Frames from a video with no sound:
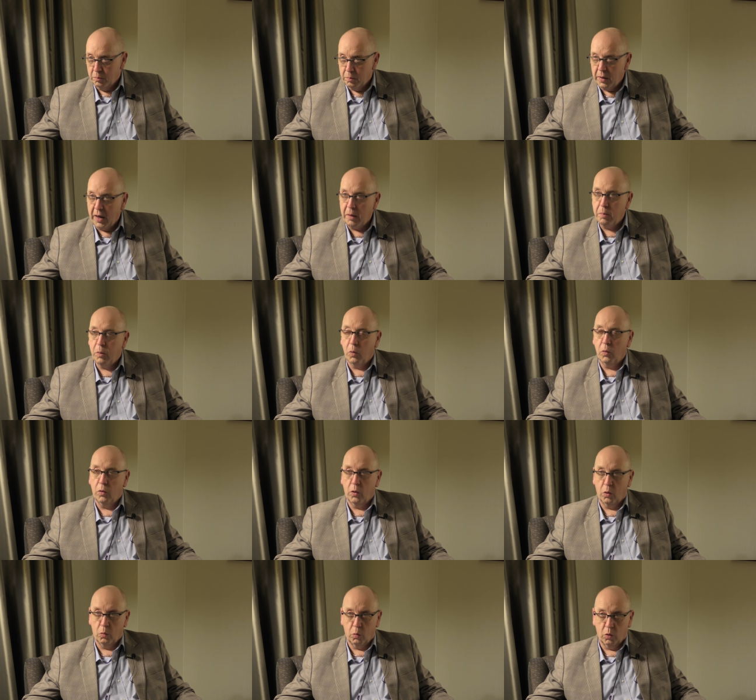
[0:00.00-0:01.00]
people
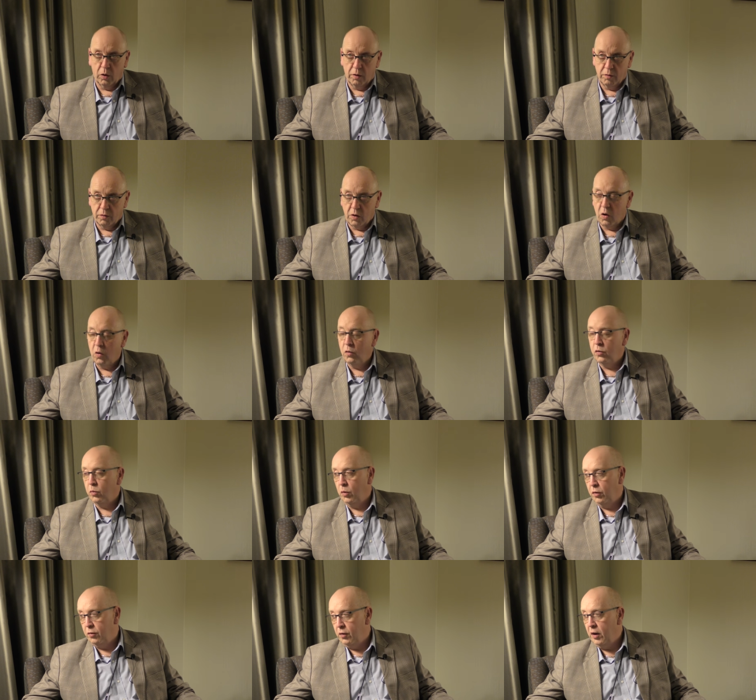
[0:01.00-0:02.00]
that were involved
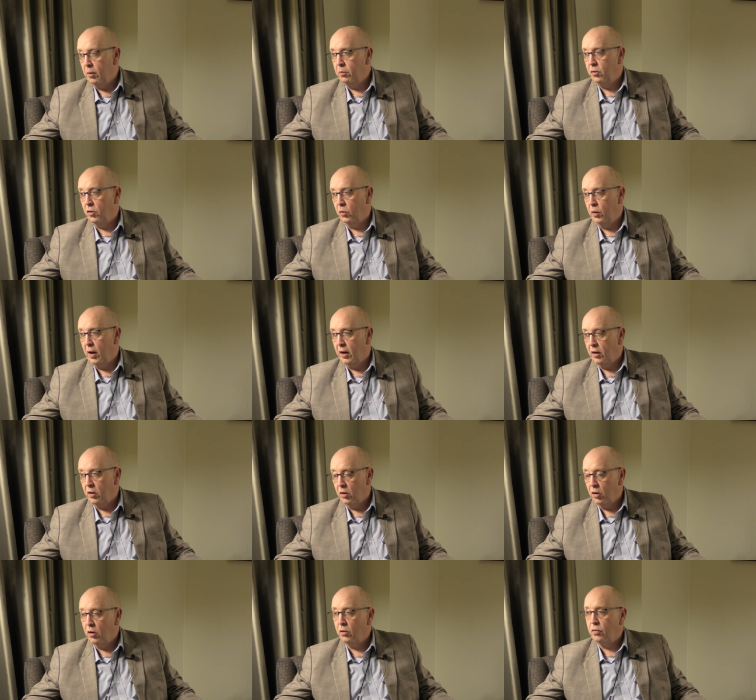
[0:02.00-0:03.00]
with Philips who had a
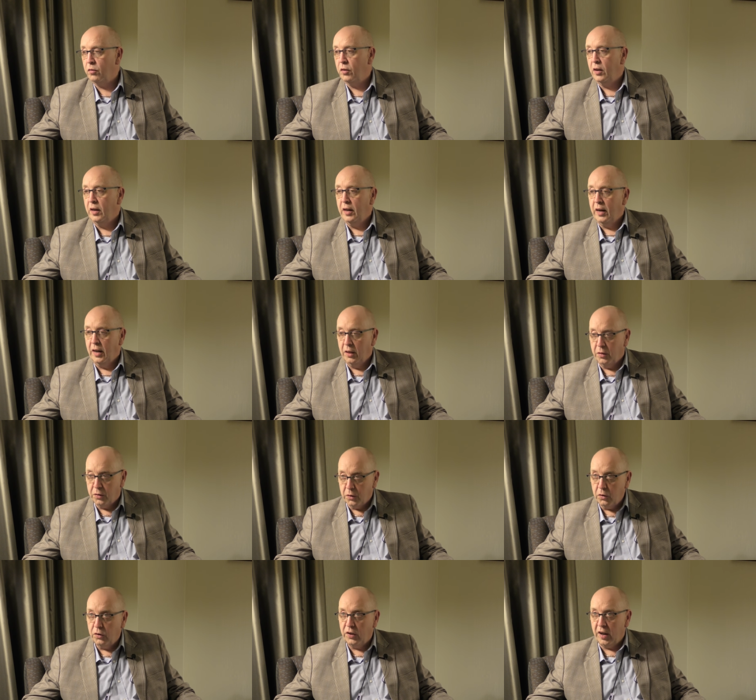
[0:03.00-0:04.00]
lot of
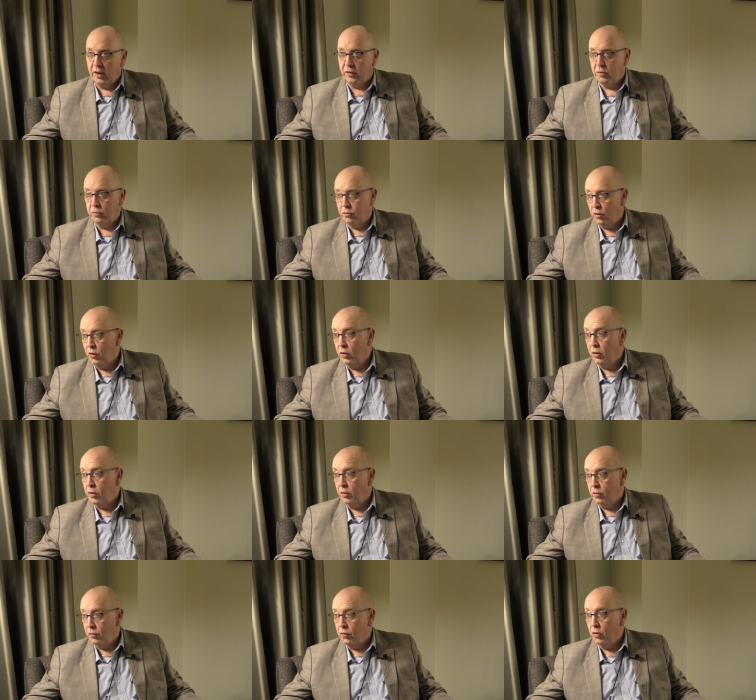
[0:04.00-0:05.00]
enthusiasm for the
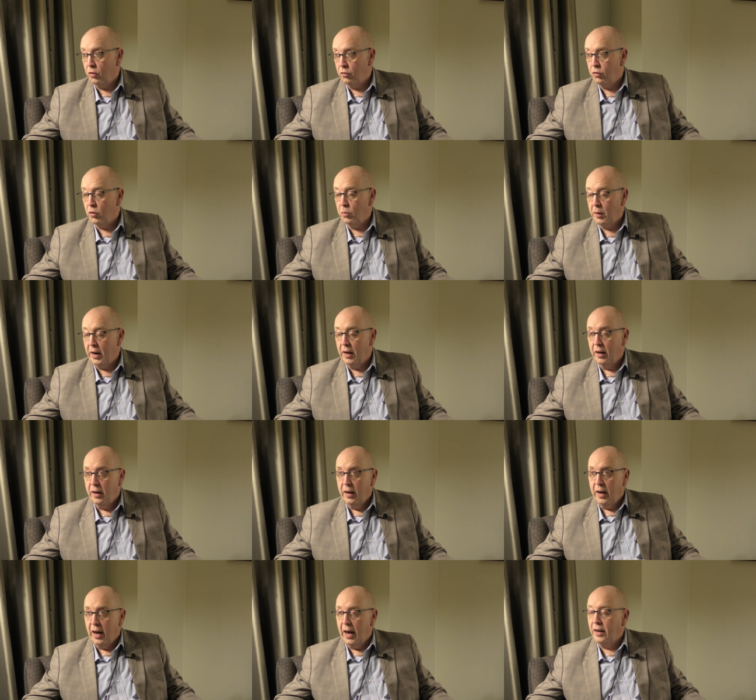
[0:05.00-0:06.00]
for the format,
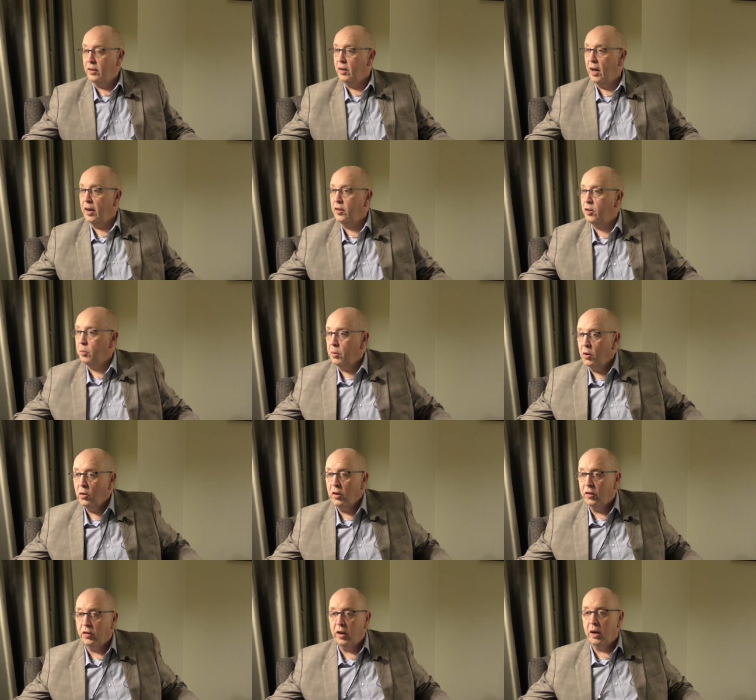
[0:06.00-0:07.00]
and and to be
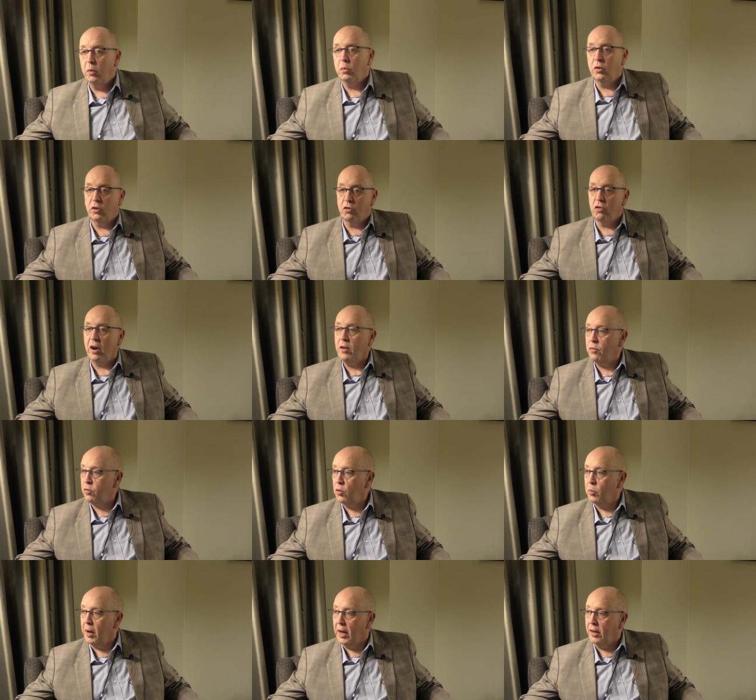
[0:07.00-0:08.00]
honest, it was a great
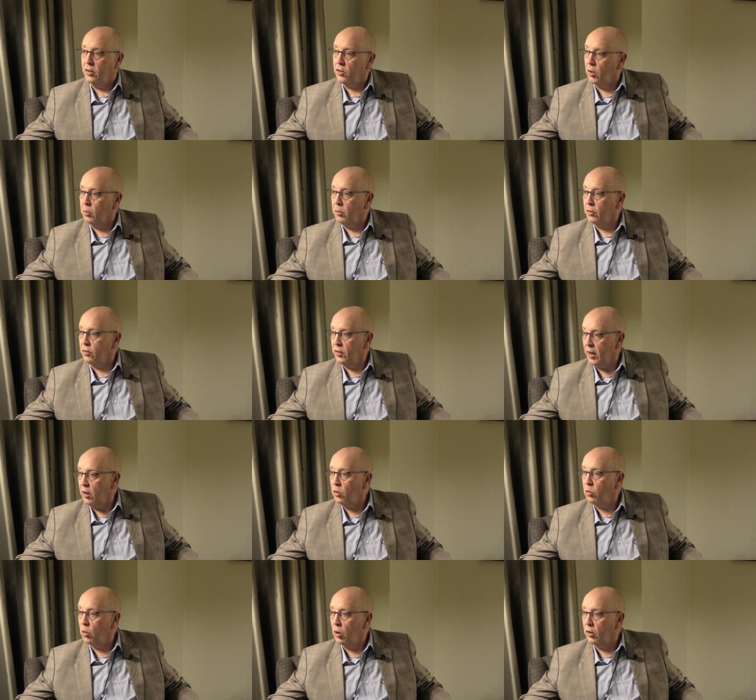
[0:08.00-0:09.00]
format in terms of
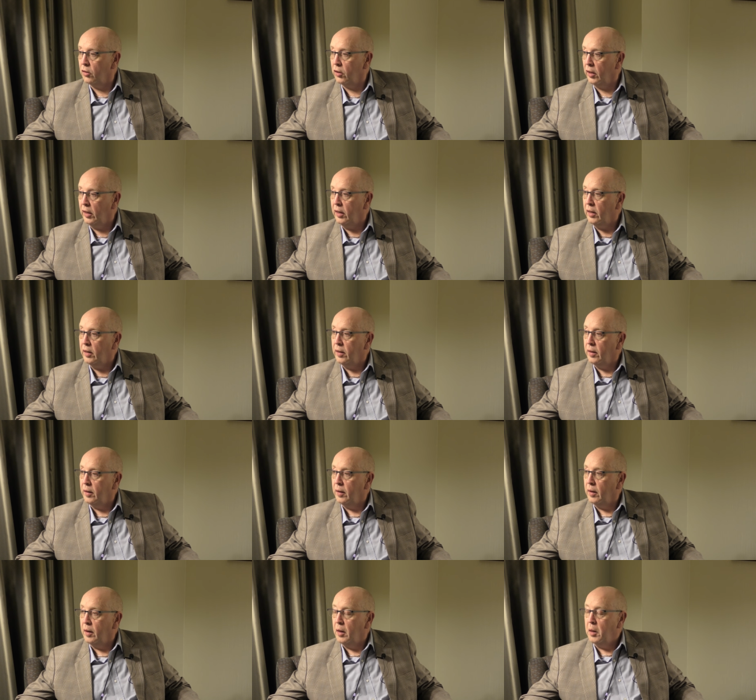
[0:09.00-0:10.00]
sound quality,
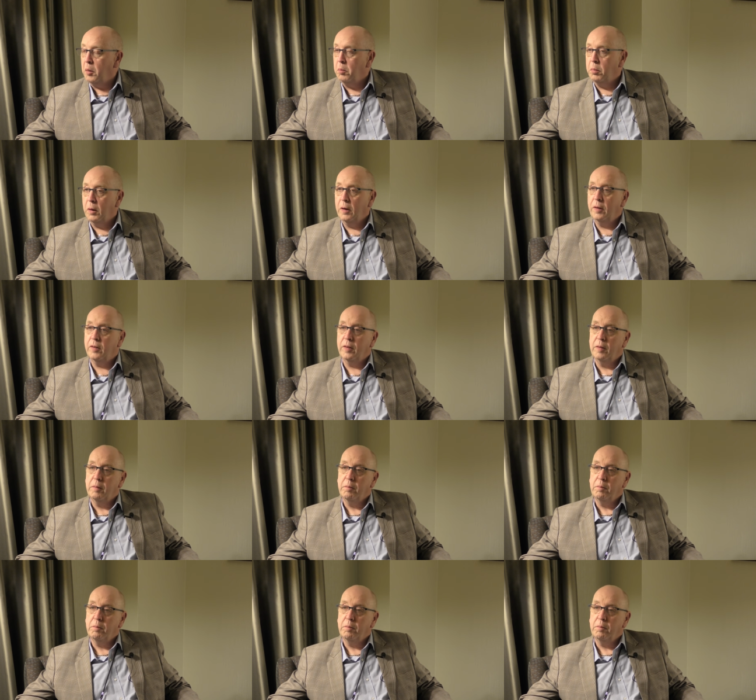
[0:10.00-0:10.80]
but